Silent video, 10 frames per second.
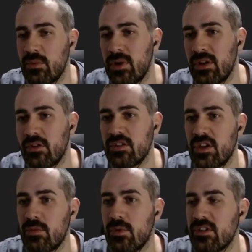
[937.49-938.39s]
we
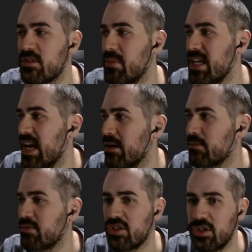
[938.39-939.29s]
also want to be
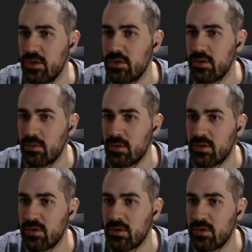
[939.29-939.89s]
able to